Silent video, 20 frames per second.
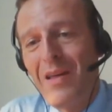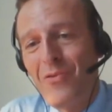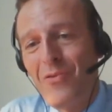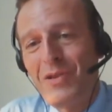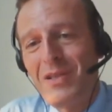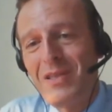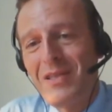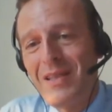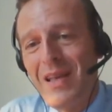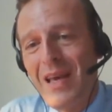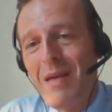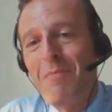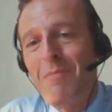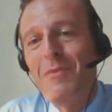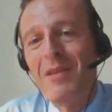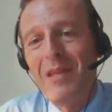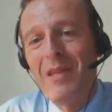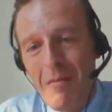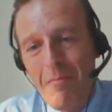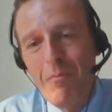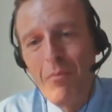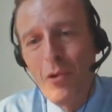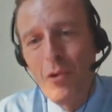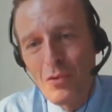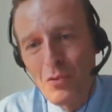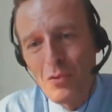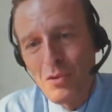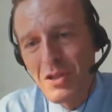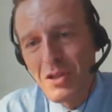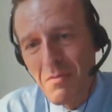the same tempo
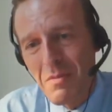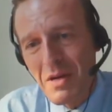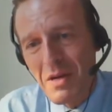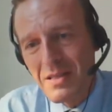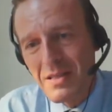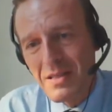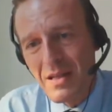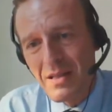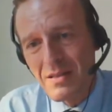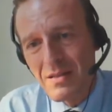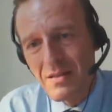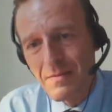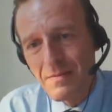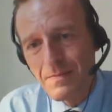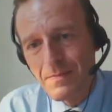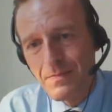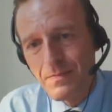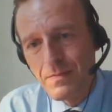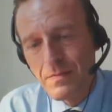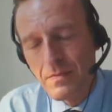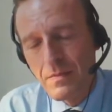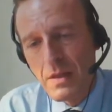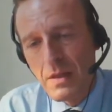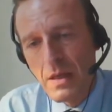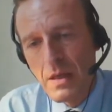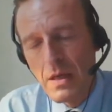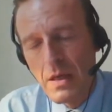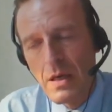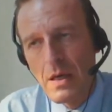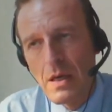to some extent.
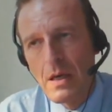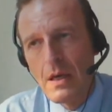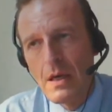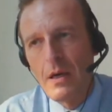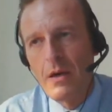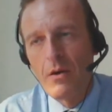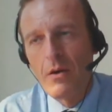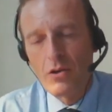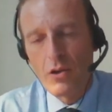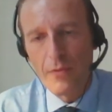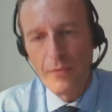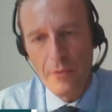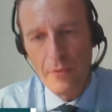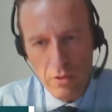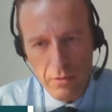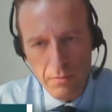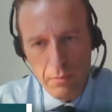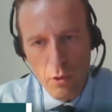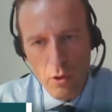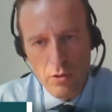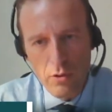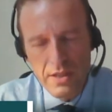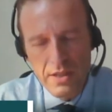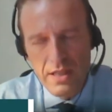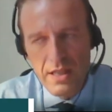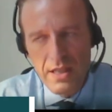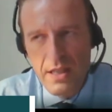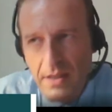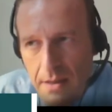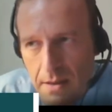The third point
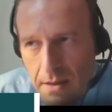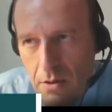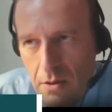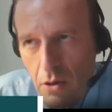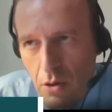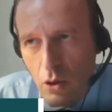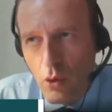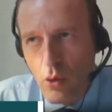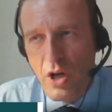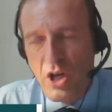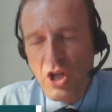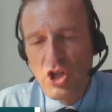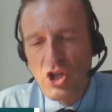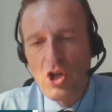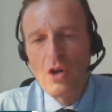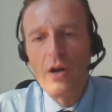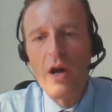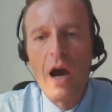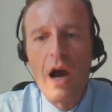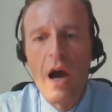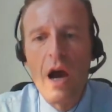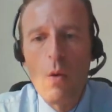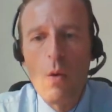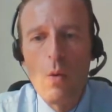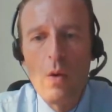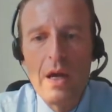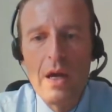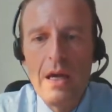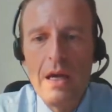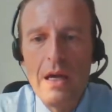is your question: are
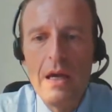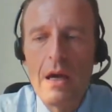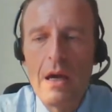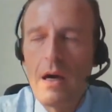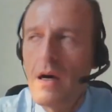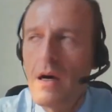we